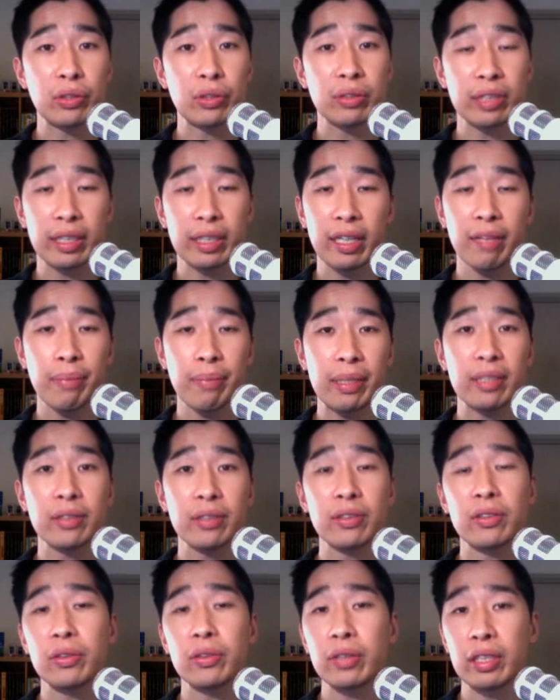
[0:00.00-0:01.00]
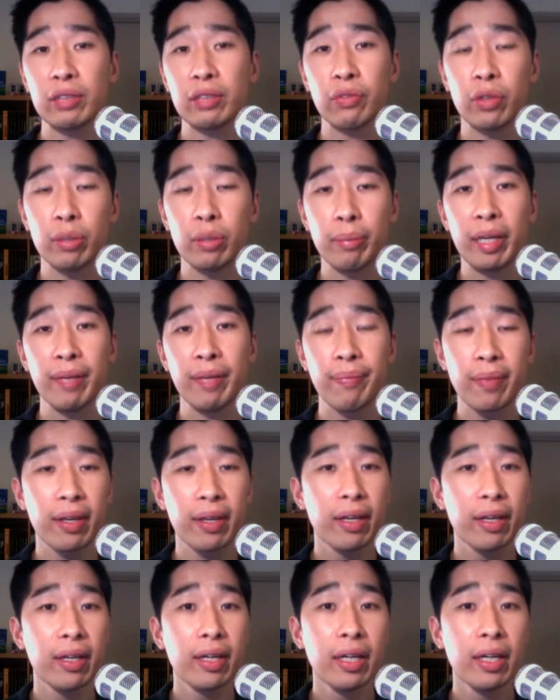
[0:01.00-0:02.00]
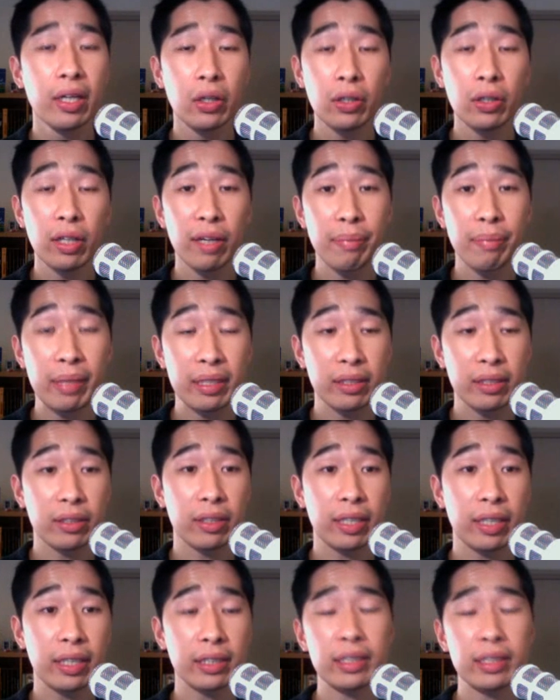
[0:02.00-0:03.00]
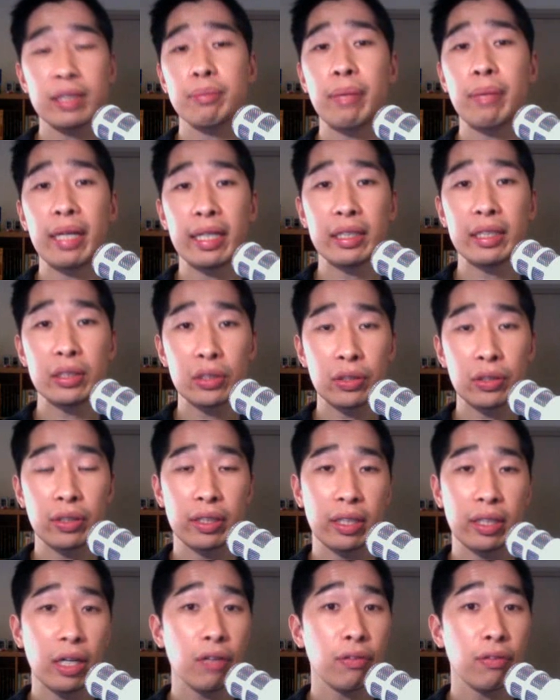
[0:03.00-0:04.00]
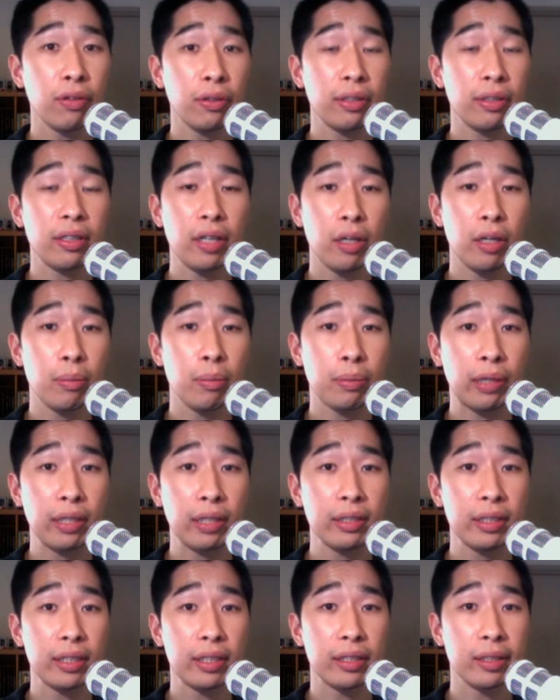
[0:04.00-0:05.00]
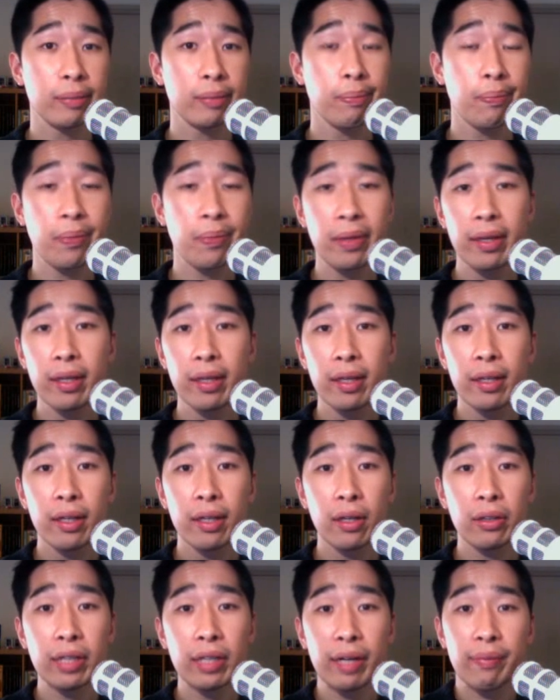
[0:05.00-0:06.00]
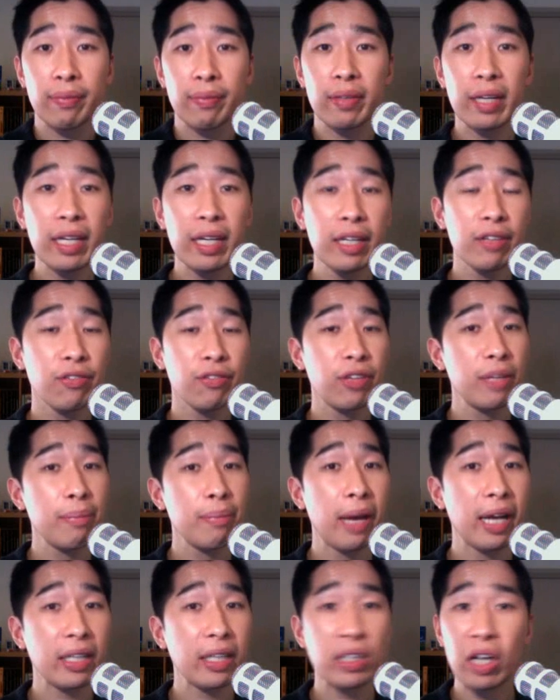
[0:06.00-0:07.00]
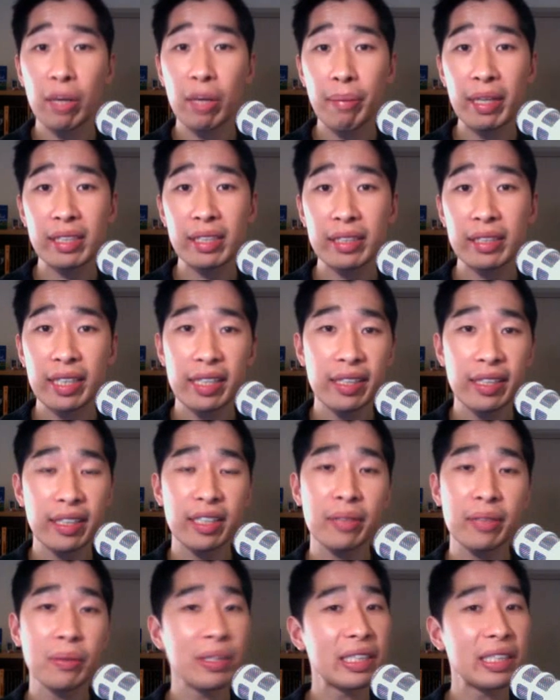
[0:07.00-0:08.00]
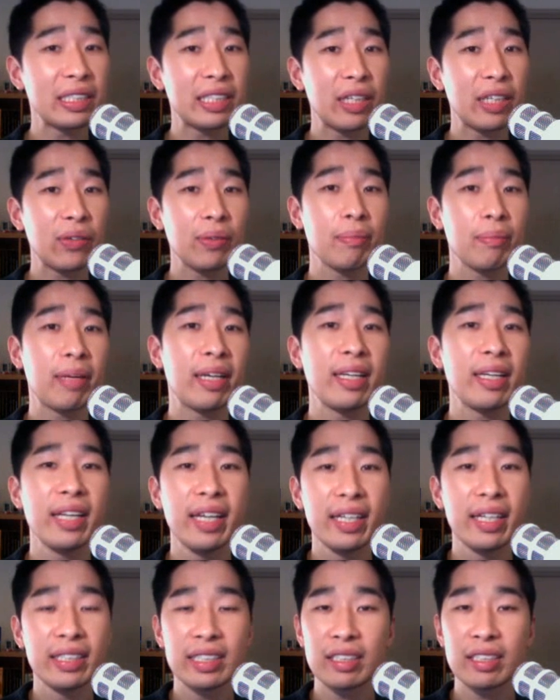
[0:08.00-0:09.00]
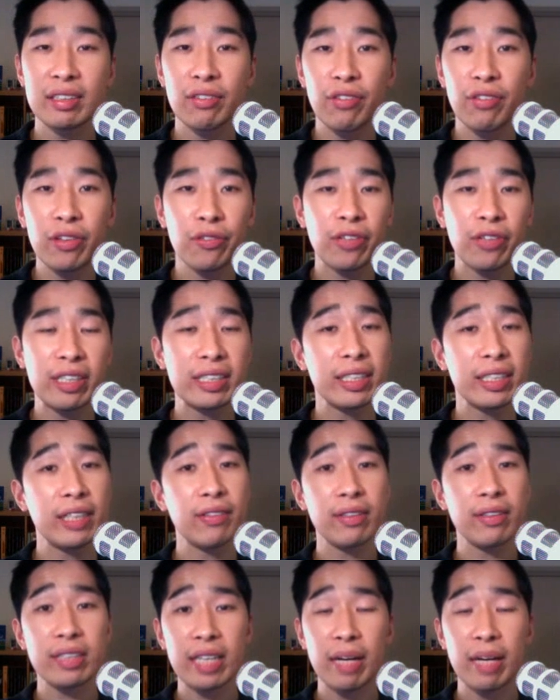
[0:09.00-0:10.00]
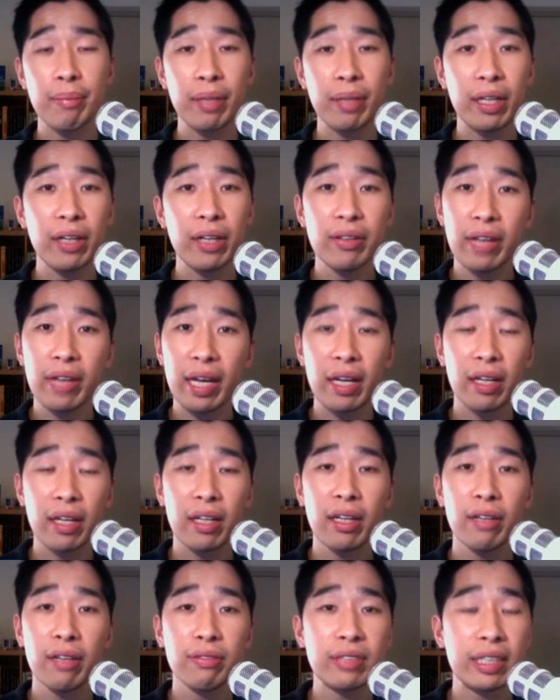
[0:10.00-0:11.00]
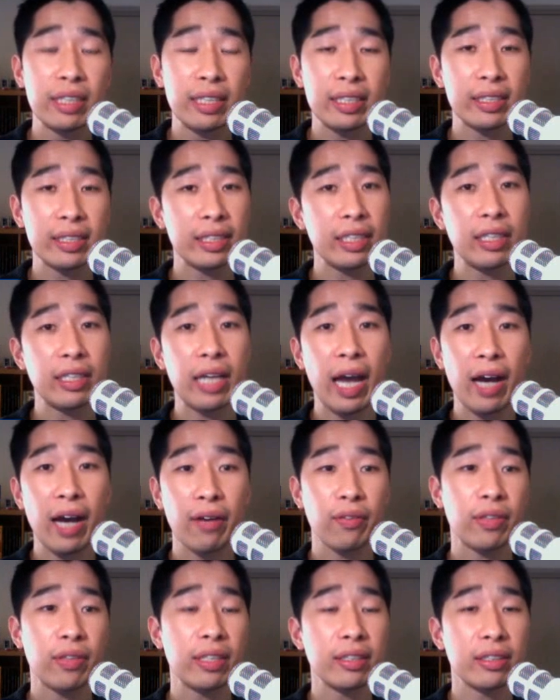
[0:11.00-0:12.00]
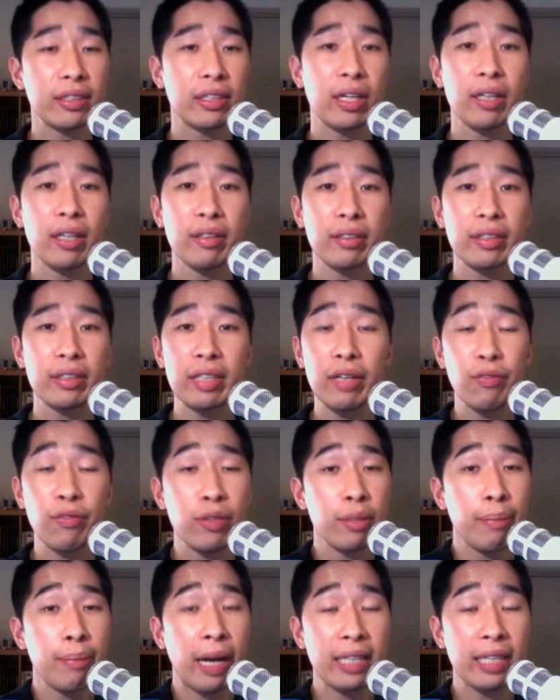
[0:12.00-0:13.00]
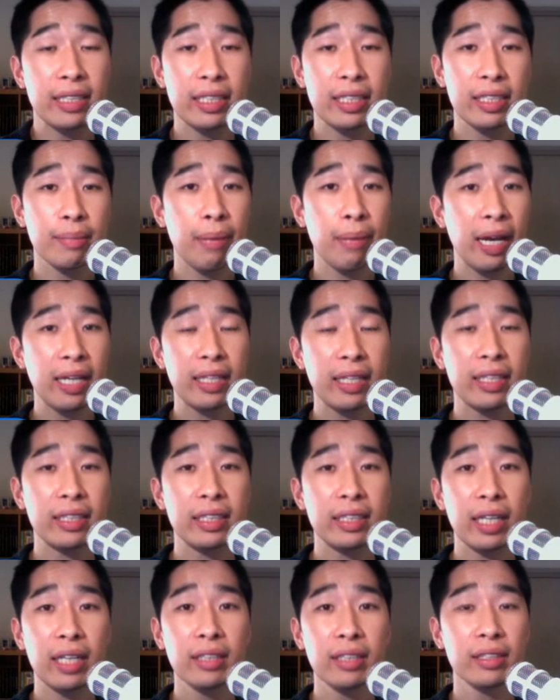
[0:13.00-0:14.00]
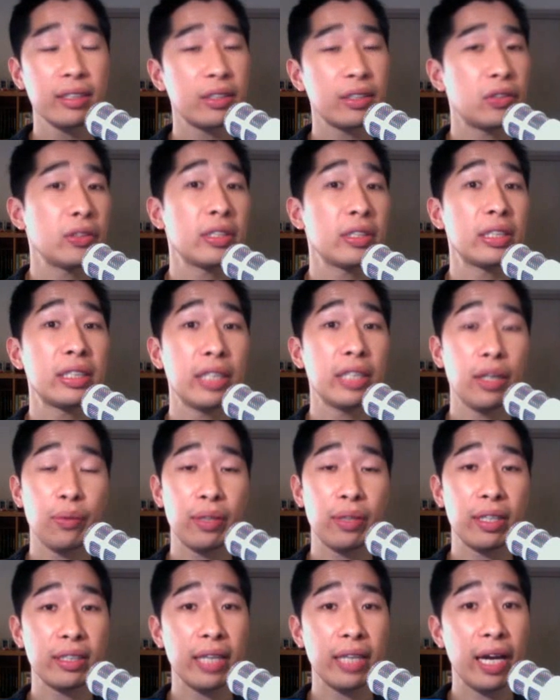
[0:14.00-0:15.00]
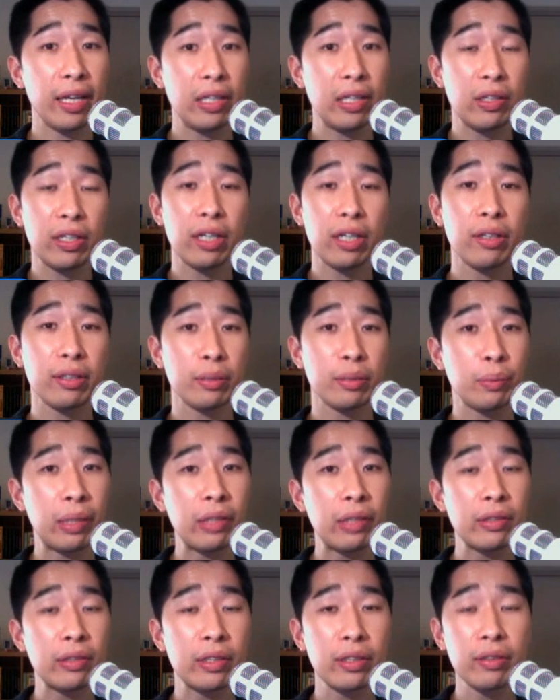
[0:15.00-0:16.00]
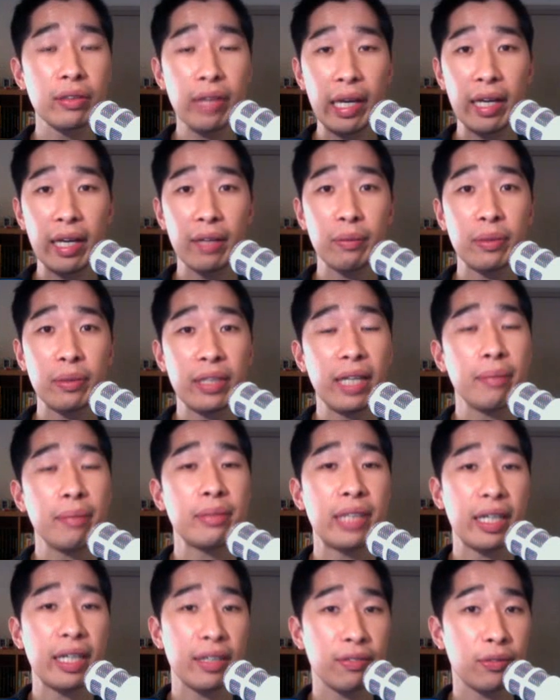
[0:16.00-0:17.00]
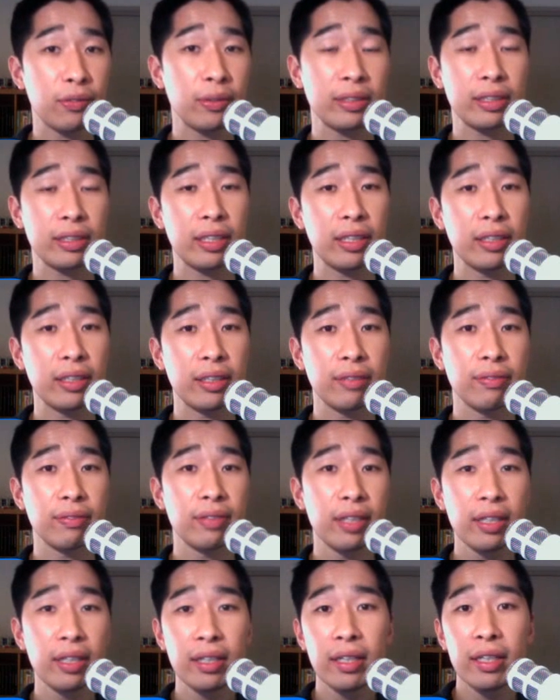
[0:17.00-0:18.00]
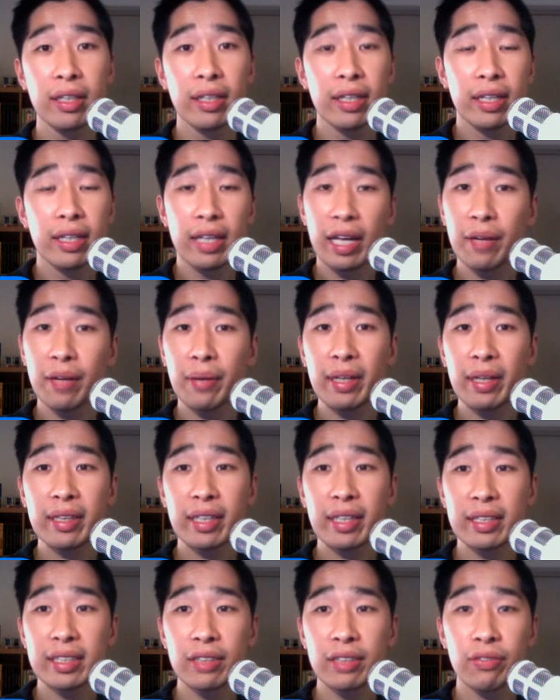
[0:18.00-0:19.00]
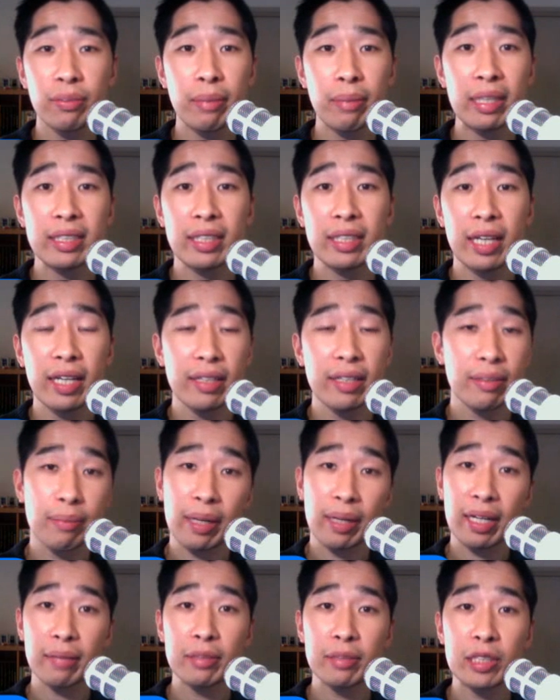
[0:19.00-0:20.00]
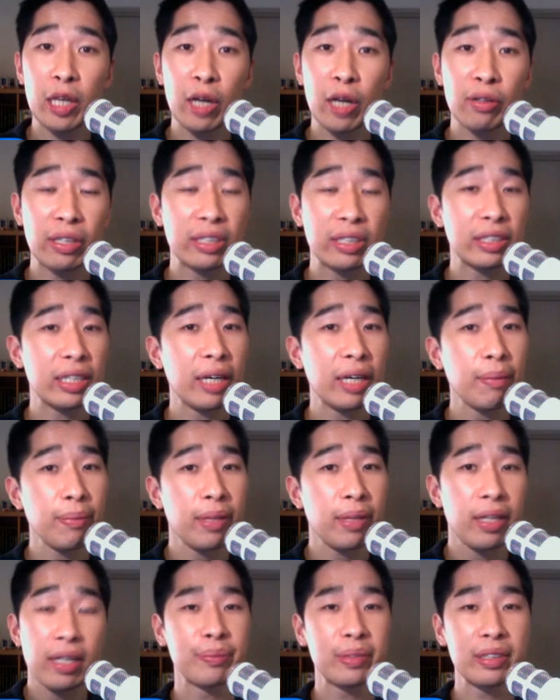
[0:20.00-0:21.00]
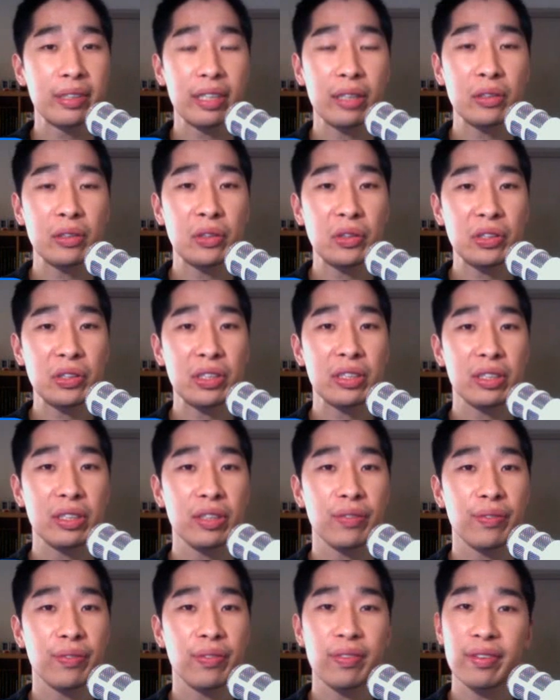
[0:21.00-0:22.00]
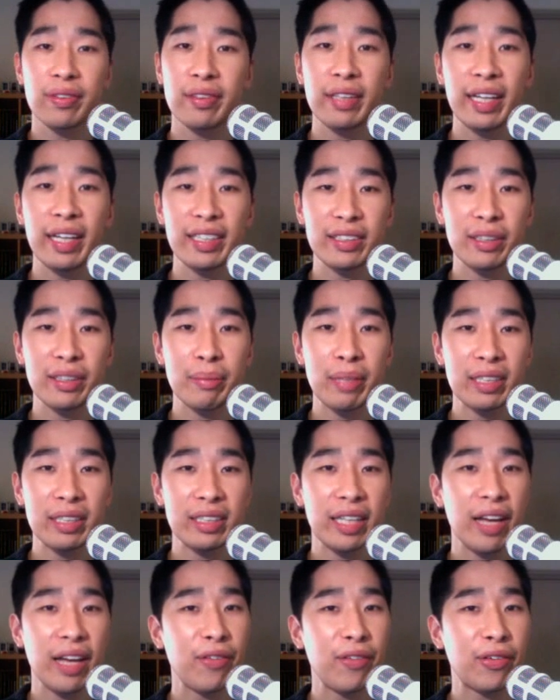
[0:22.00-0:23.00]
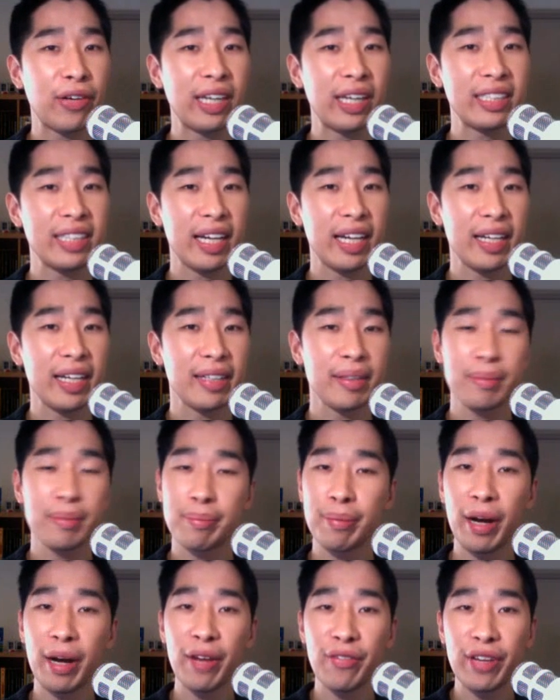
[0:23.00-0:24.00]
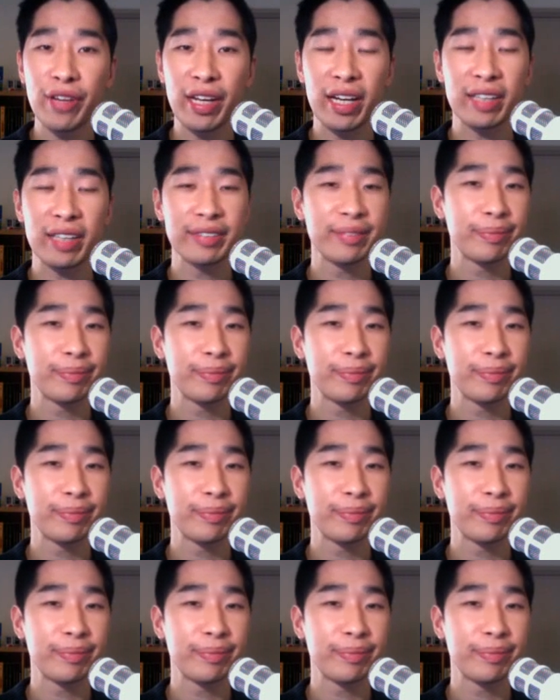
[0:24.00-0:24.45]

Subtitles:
So they've been doing all this for me. All I've been doing is just making sure and overlooking the whole process. All right, any feedback, comments, anything you want to share with me, just feel free to leave it down below, and I'd love to see how things are going. If you're participating in a challenge, also share with us how you're going as well too, and we'll keep track of what's going on. Anyway, that's it for me today. My name's Tyrone Shum, so I'll talk to you soon. Thanks very much and have a great day. Bye for now.